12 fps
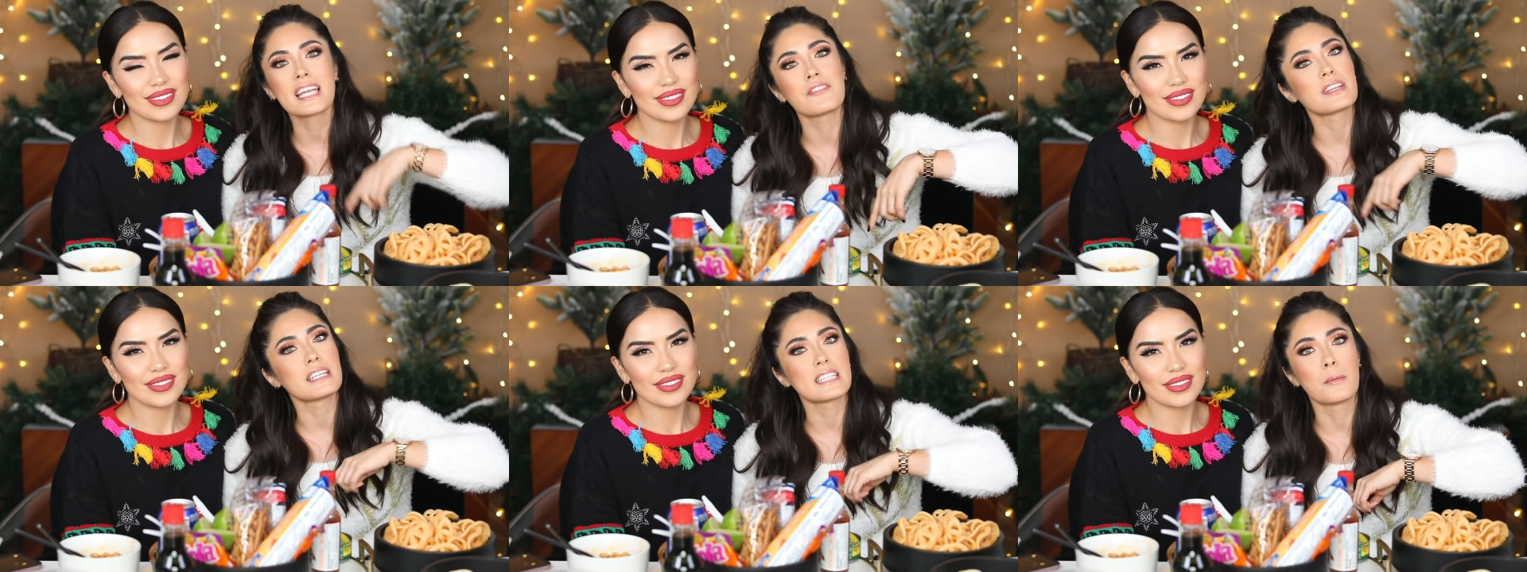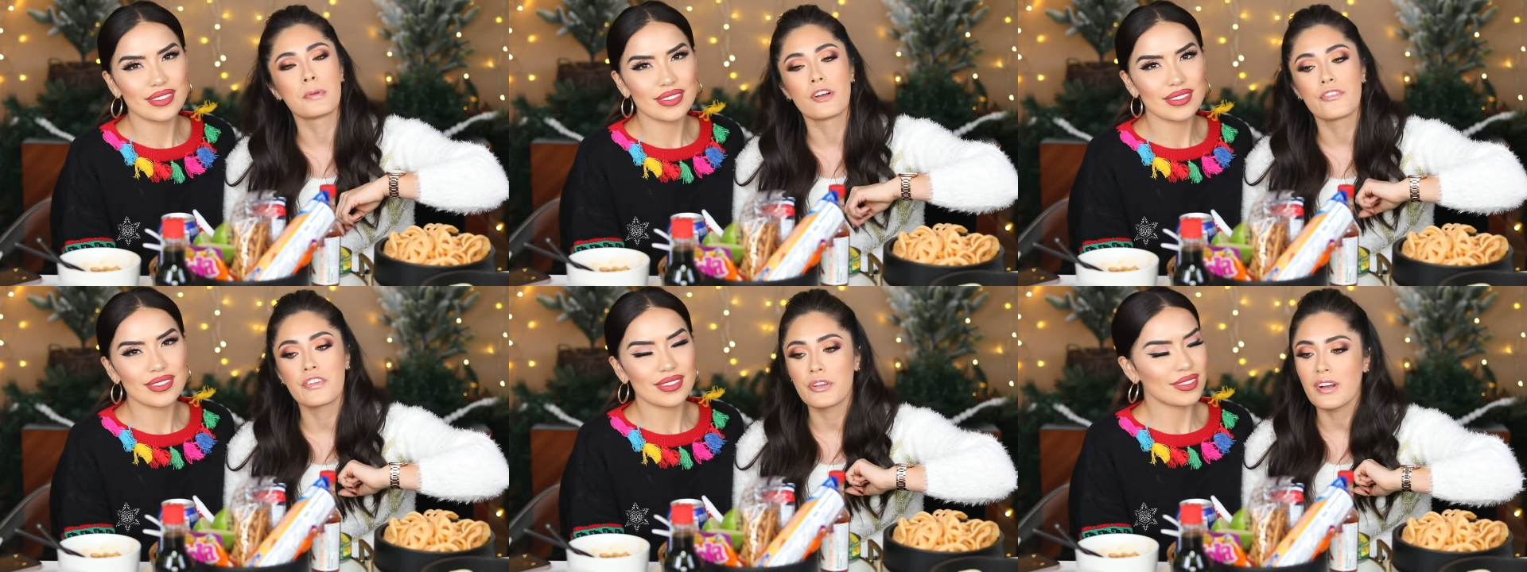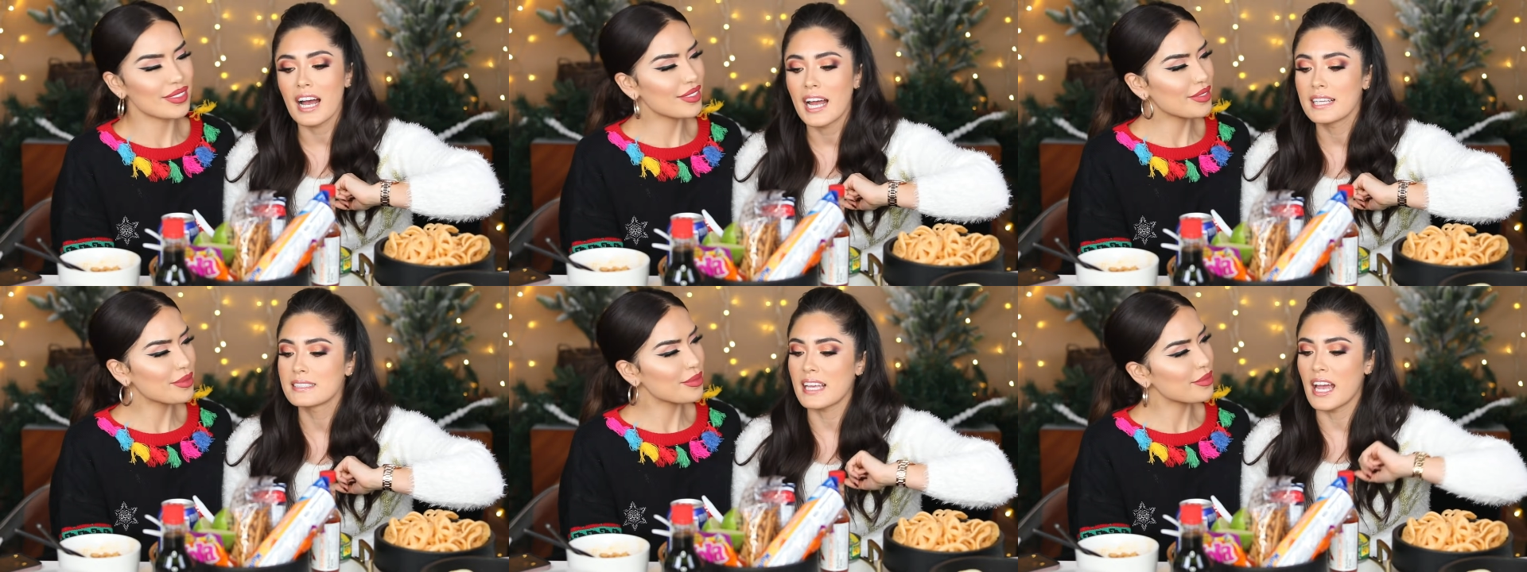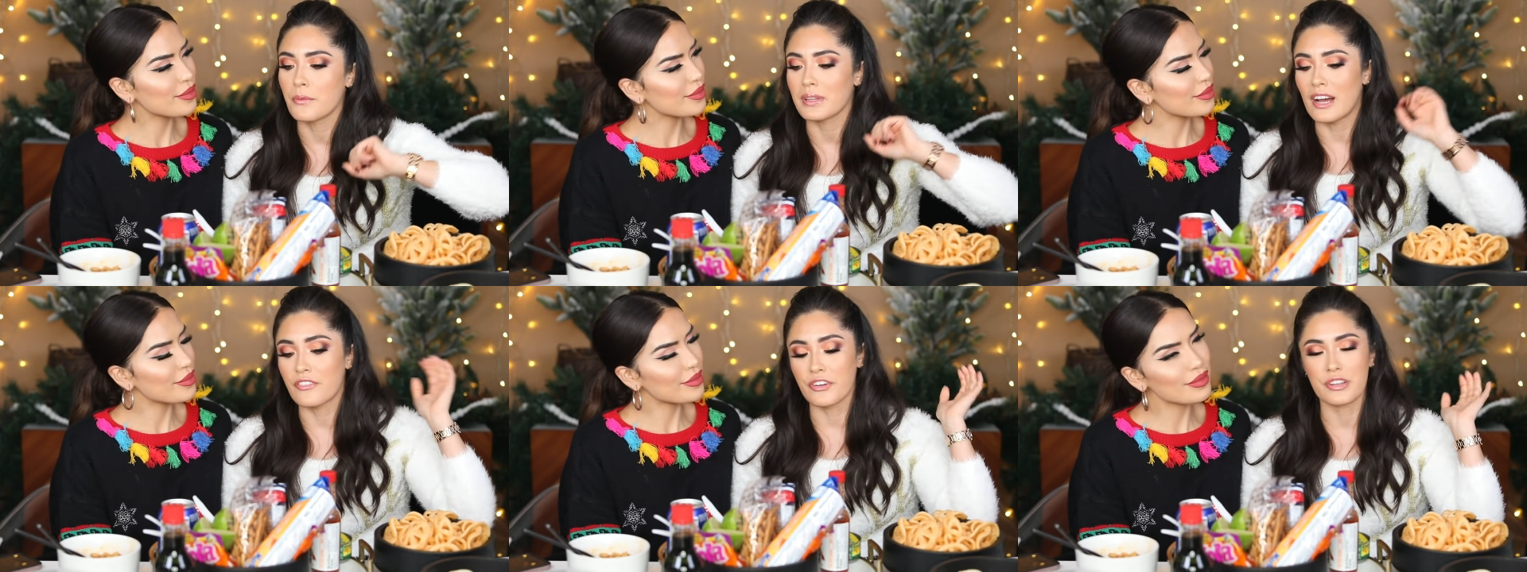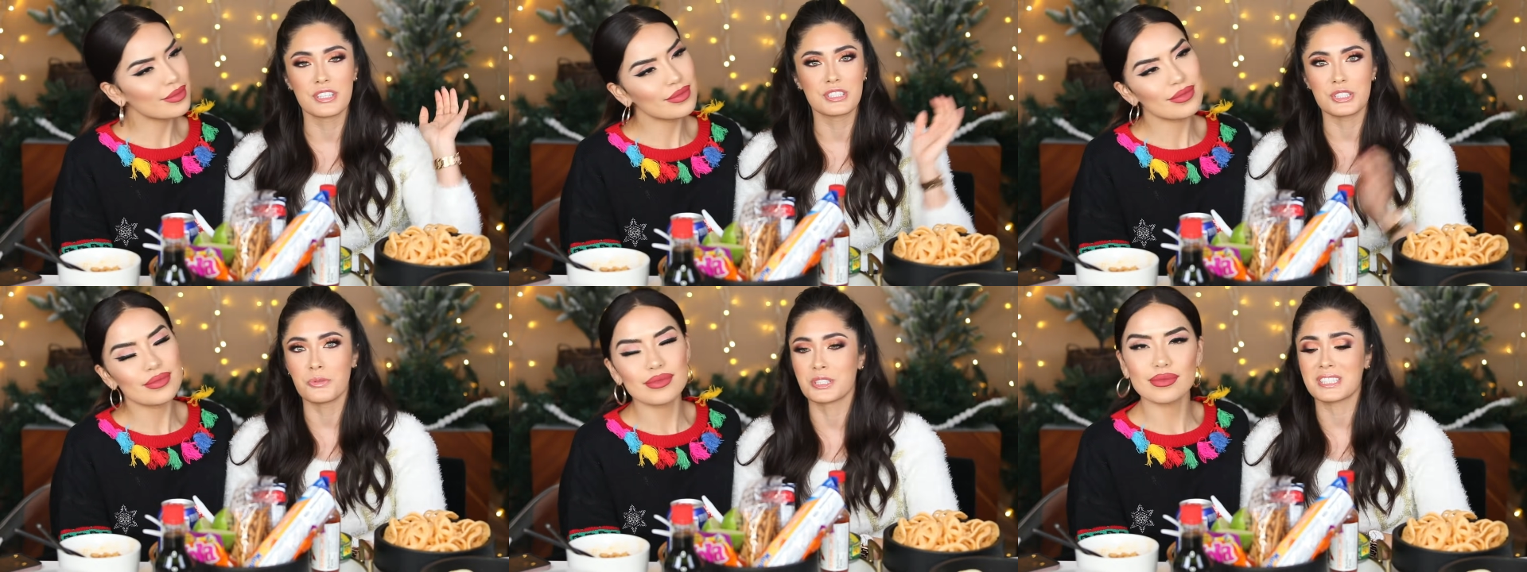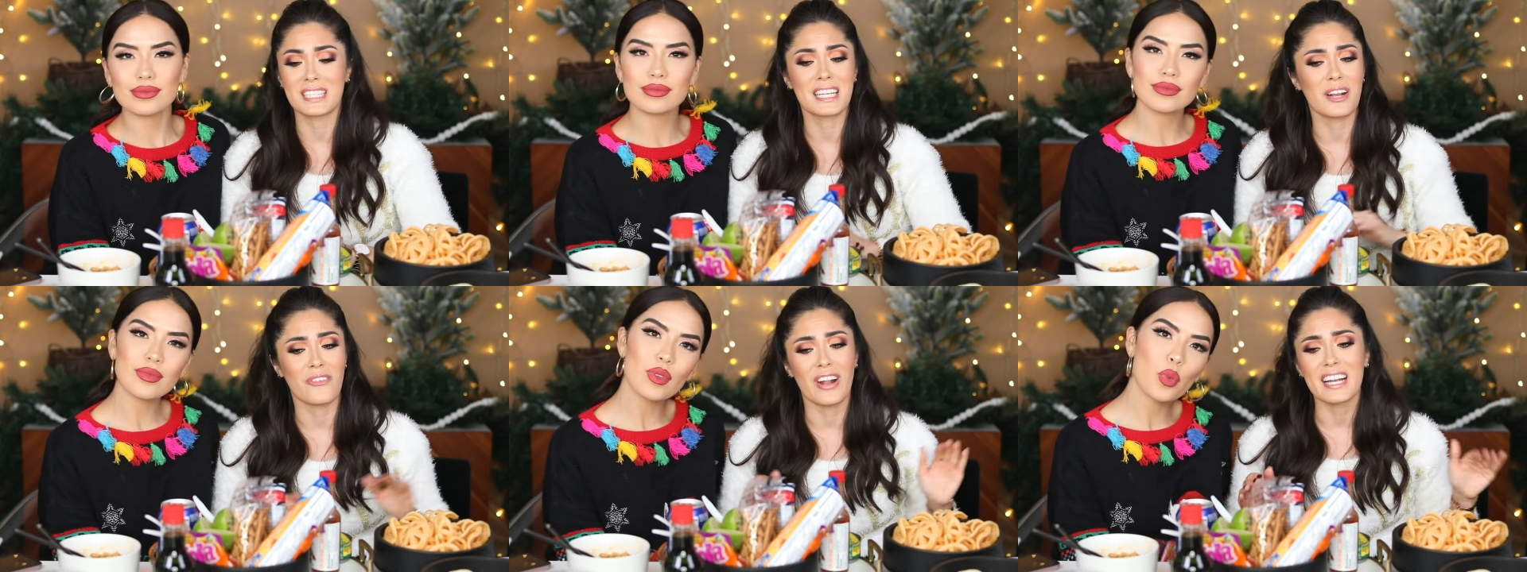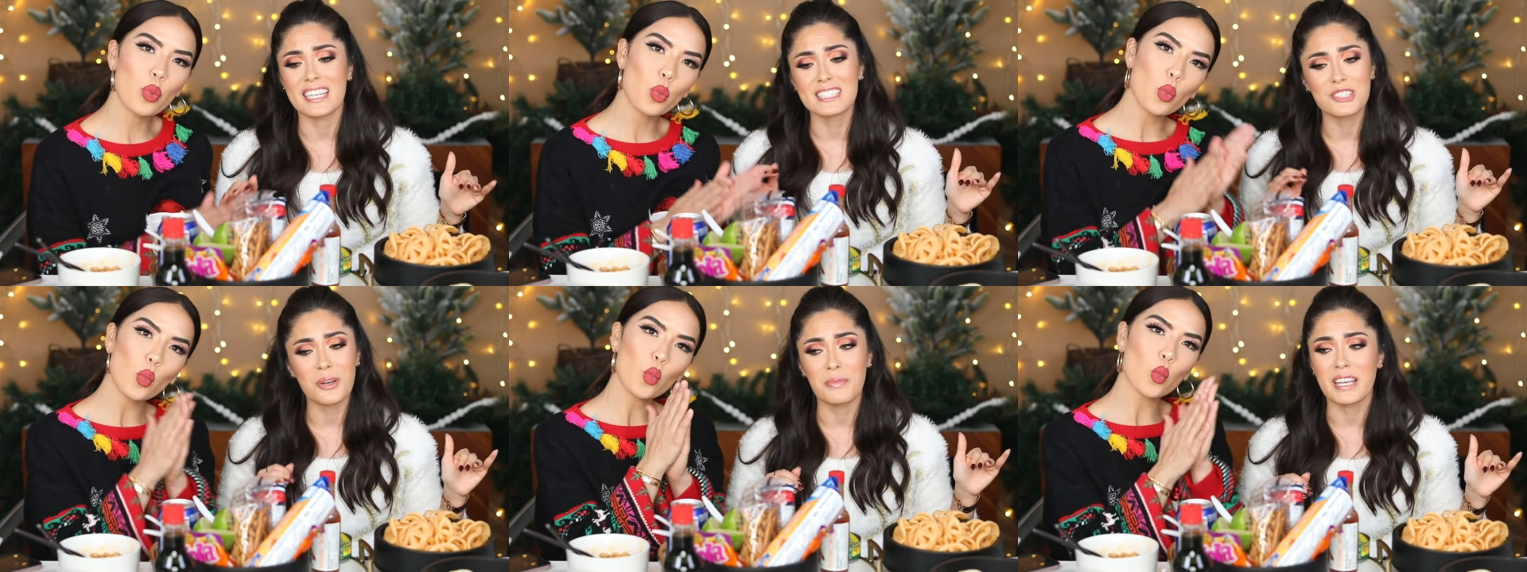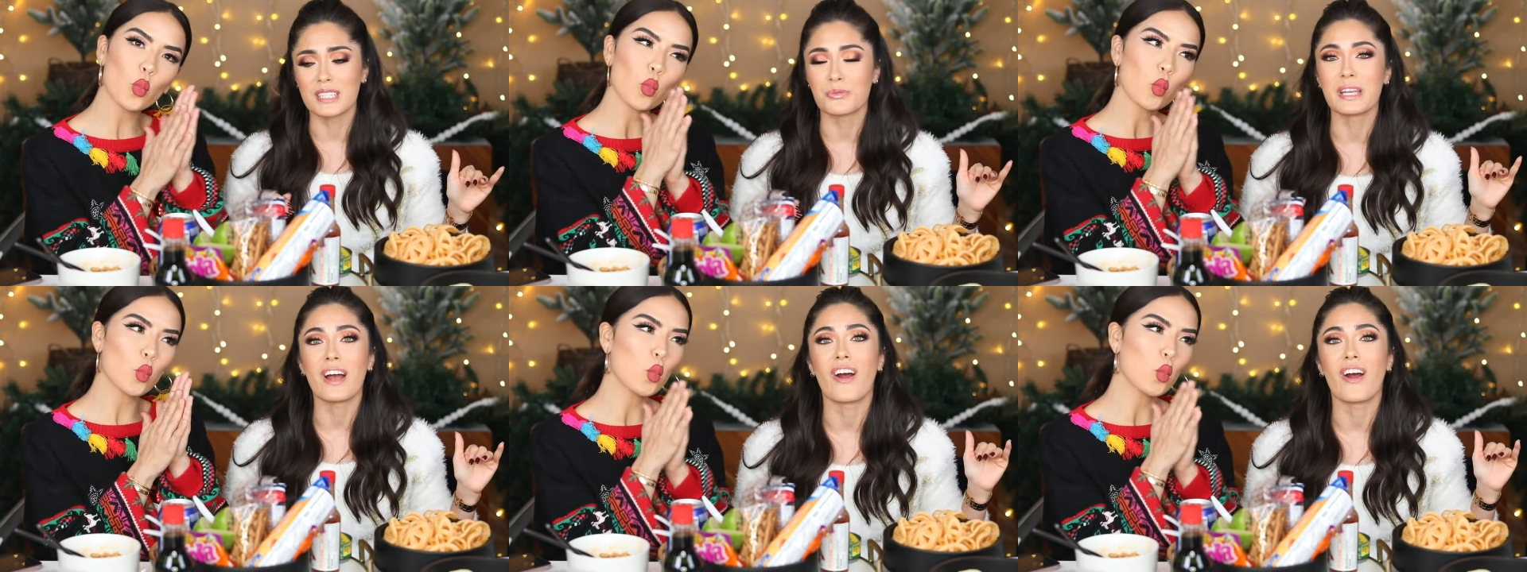Speaker 1: link everything down below for you guys. And without further ado, we're just gonna get right into it because we